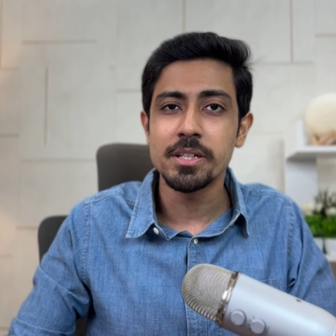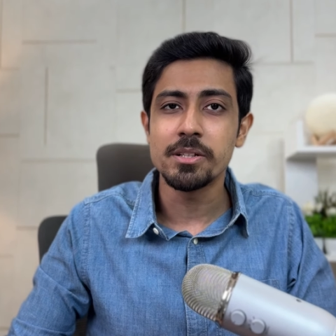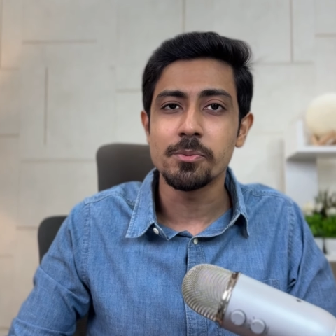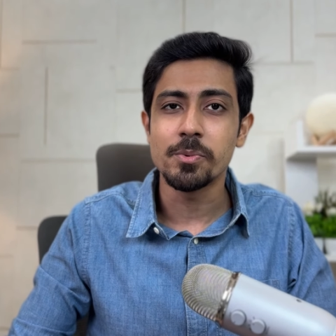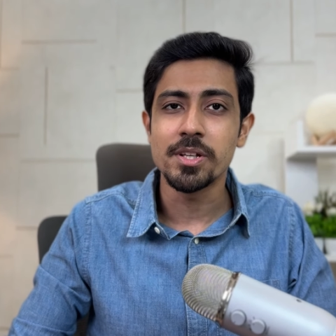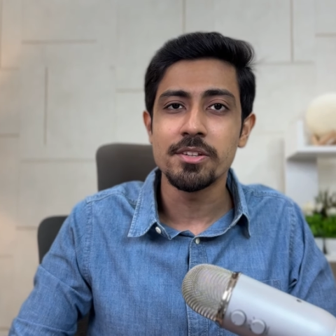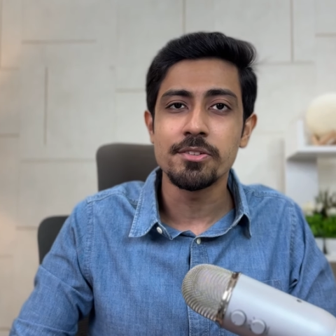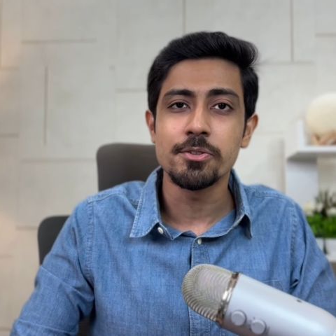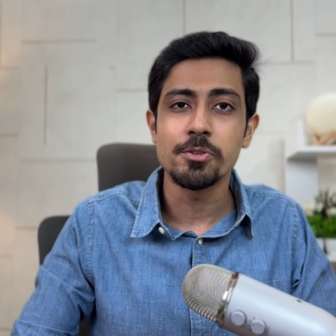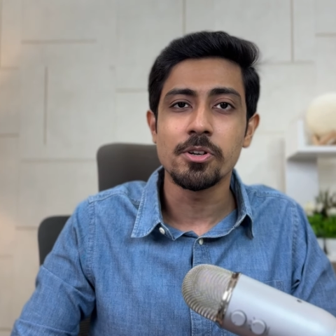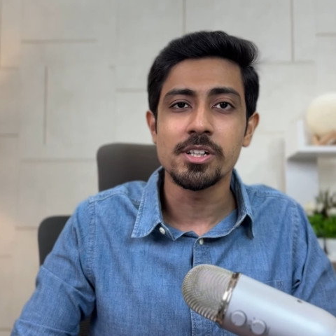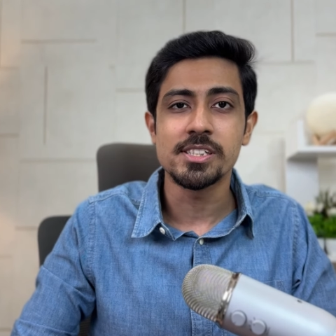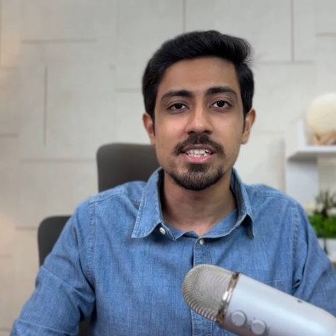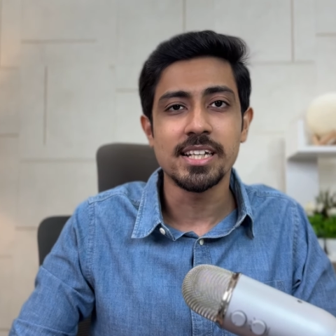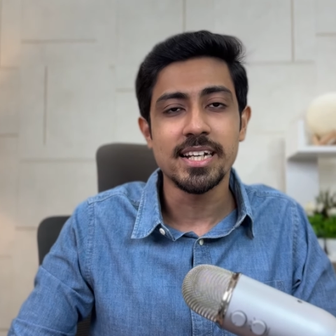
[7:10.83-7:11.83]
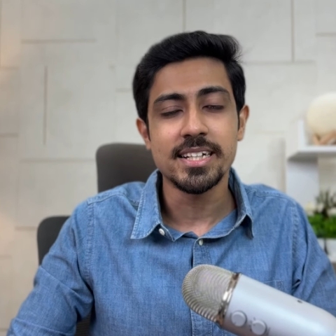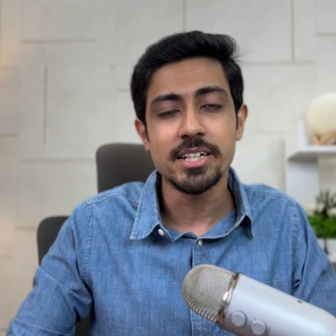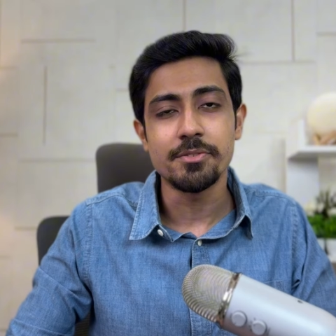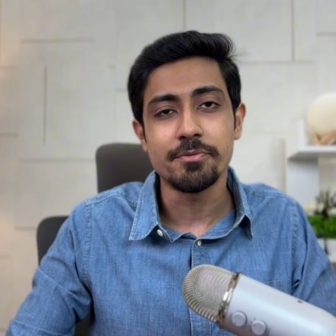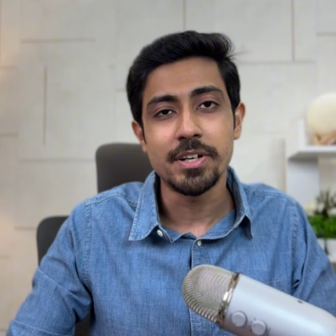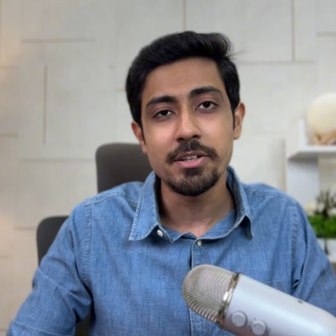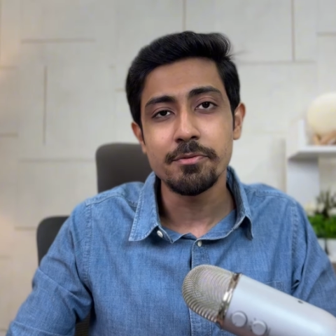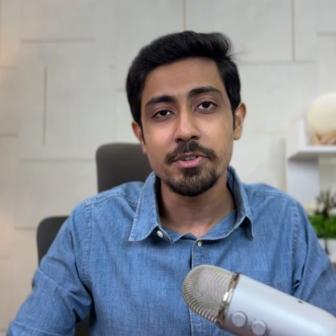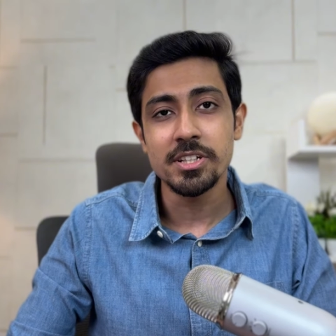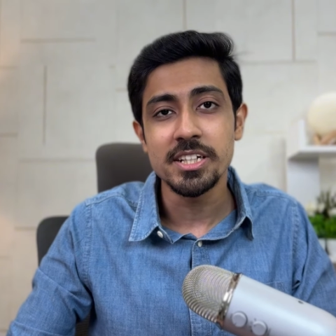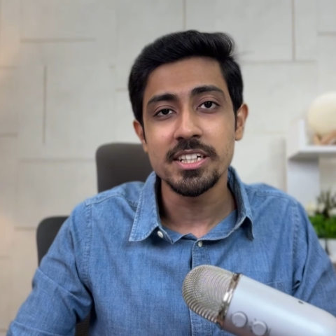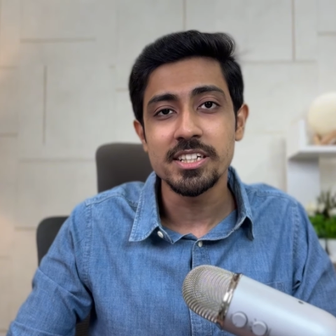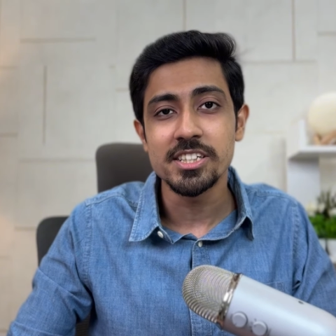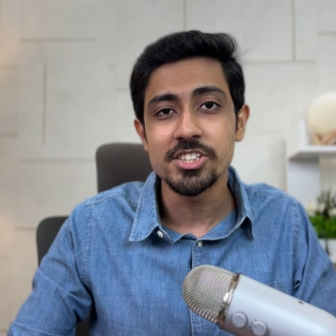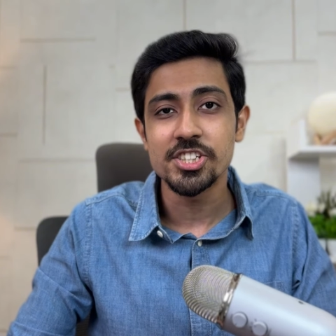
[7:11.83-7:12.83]
The ones who got selected went for the
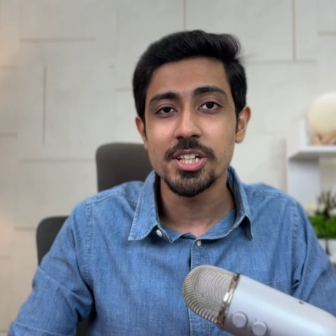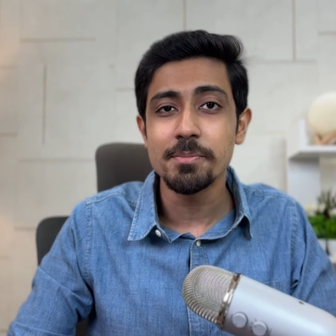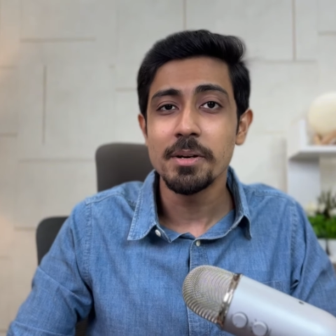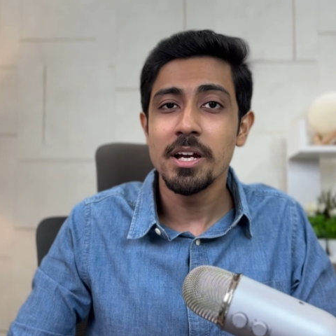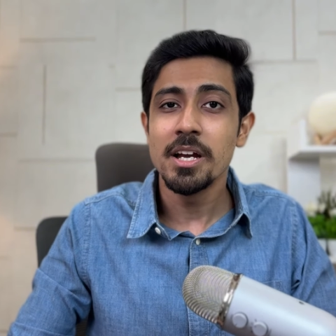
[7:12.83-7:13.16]
internship.